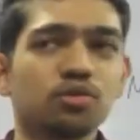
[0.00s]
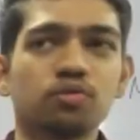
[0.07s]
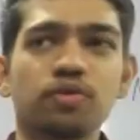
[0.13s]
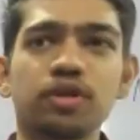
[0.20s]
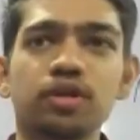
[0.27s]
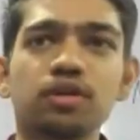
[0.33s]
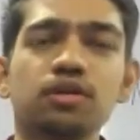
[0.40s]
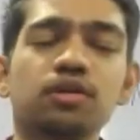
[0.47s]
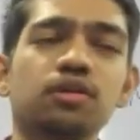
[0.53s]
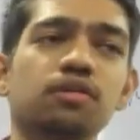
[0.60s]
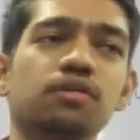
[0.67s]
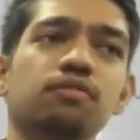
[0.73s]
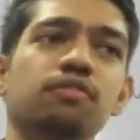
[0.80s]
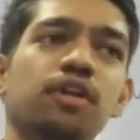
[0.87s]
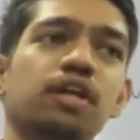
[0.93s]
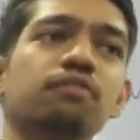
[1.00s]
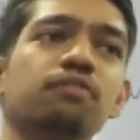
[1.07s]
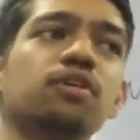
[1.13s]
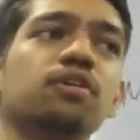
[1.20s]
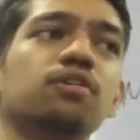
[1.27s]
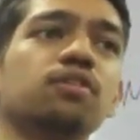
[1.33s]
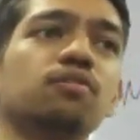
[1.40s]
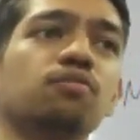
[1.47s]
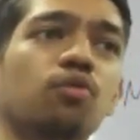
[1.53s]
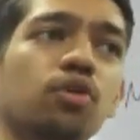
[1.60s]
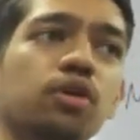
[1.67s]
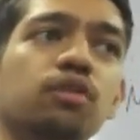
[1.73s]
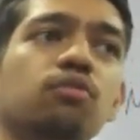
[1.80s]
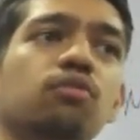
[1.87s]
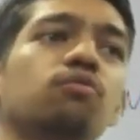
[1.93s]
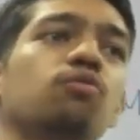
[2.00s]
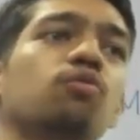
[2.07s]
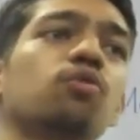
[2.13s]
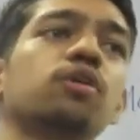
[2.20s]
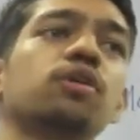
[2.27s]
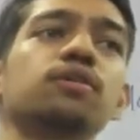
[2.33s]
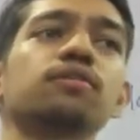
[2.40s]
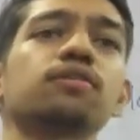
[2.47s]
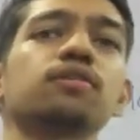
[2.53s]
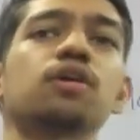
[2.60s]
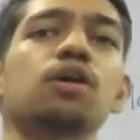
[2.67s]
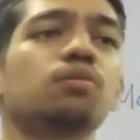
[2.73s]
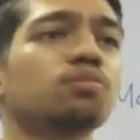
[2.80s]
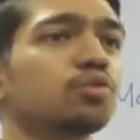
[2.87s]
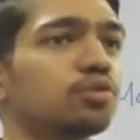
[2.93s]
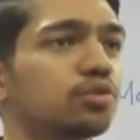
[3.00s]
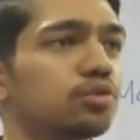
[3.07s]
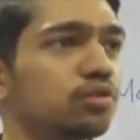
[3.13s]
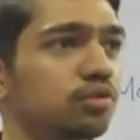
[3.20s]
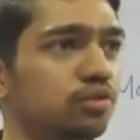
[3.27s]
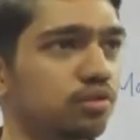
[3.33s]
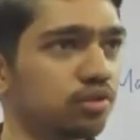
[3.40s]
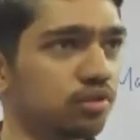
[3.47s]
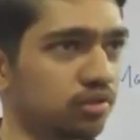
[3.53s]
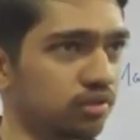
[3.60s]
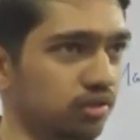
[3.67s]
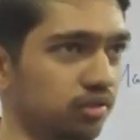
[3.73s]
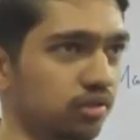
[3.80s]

So whenever the walking on water comes,